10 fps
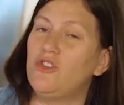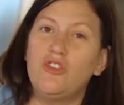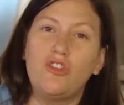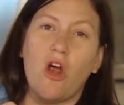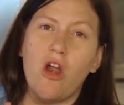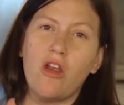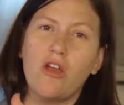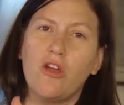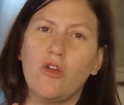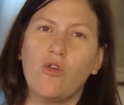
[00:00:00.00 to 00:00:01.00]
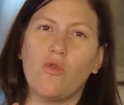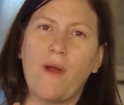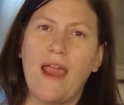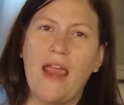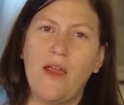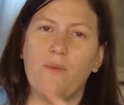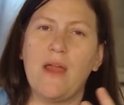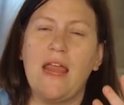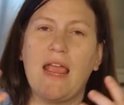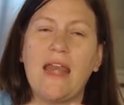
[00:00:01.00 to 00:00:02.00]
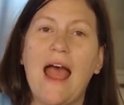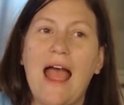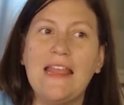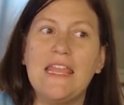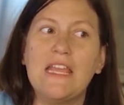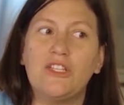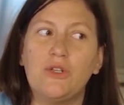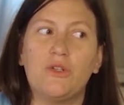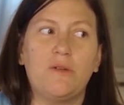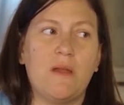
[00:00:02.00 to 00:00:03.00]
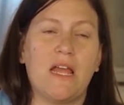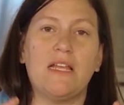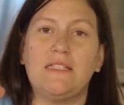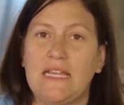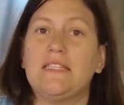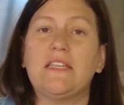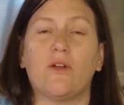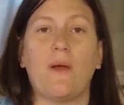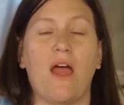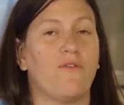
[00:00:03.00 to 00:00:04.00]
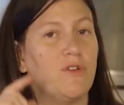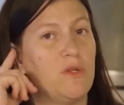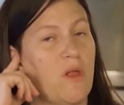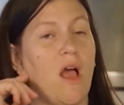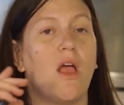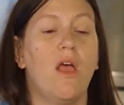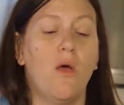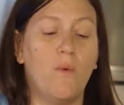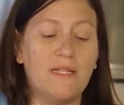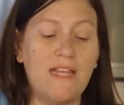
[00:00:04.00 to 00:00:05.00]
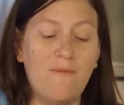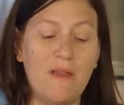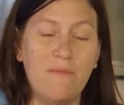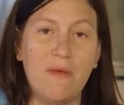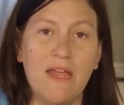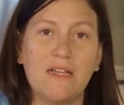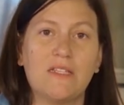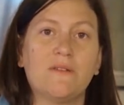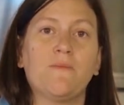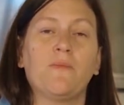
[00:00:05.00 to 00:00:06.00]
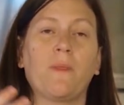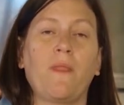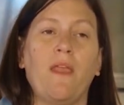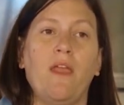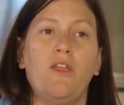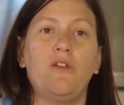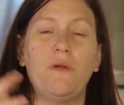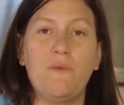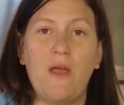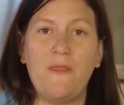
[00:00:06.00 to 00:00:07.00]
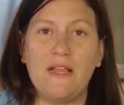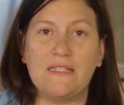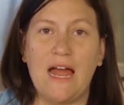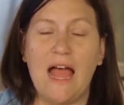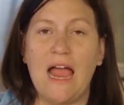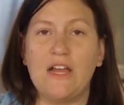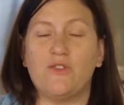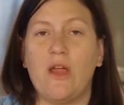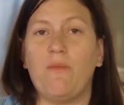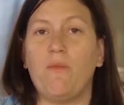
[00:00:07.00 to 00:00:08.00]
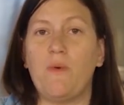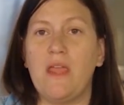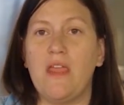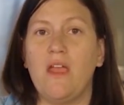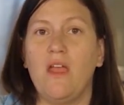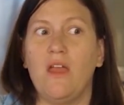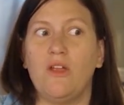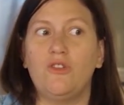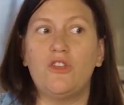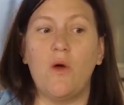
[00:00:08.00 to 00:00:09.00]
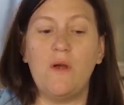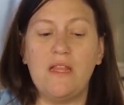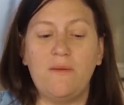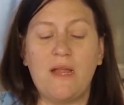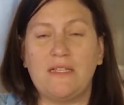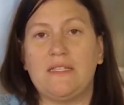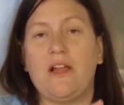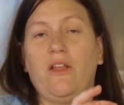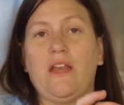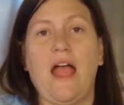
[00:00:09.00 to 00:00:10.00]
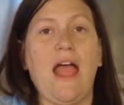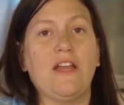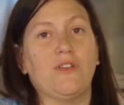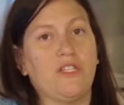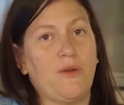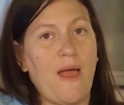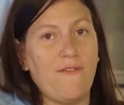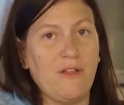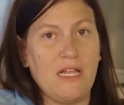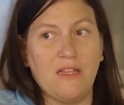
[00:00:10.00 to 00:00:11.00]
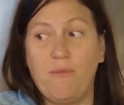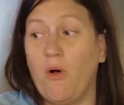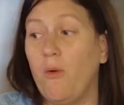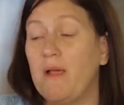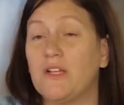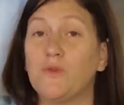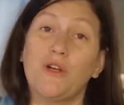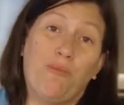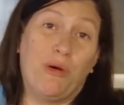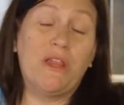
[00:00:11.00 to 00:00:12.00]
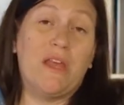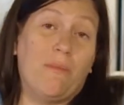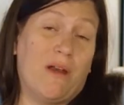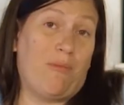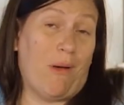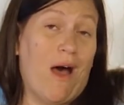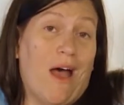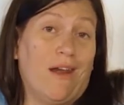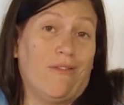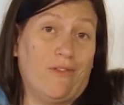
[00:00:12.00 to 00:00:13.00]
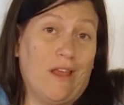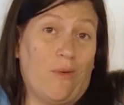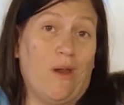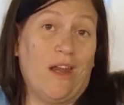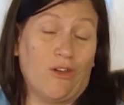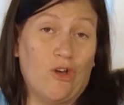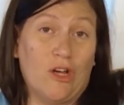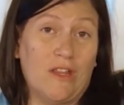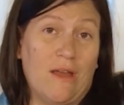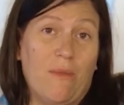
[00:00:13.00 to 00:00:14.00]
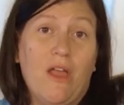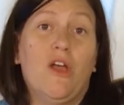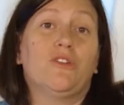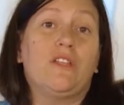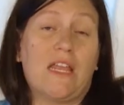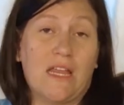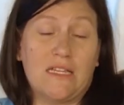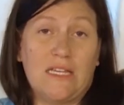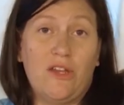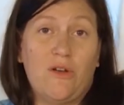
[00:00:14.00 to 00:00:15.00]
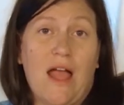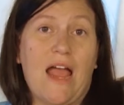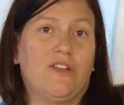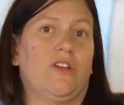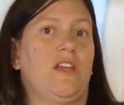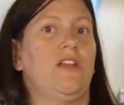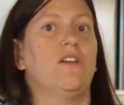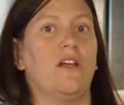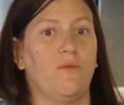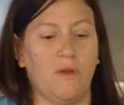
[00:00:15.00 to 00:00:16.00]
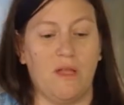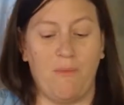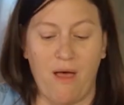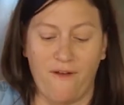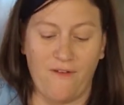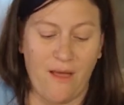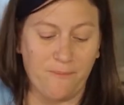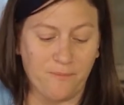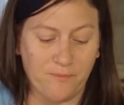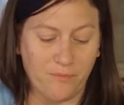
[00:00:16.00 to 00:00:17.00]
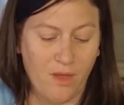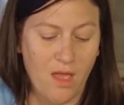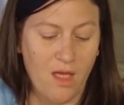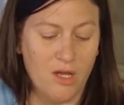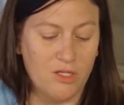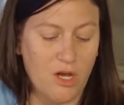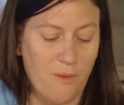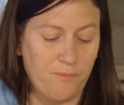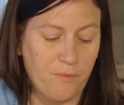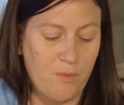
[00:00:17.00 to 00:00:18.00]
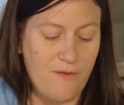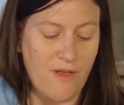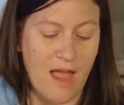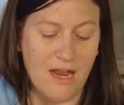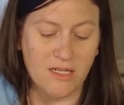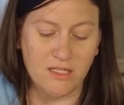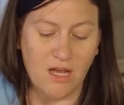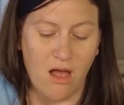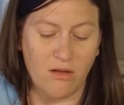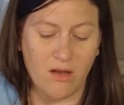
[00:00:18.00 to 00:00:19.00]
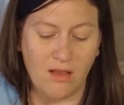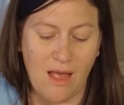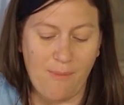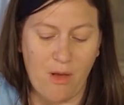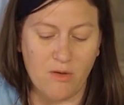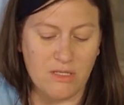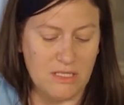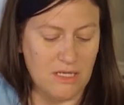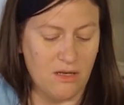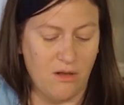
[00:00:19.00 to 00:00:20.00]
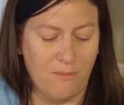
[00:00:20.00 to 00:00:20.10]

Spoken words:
dark gray ring, and I think it's usually because they sit around for too long. Once they've been mixed, we want things to hydrate, but we don't need them necessarily to hydrate so heavily in the bowl because we're gonna put them in a pot of liquid and cook them so they can continue to hydrate in here and really puff up. So we've got salt, Aleppo, dill,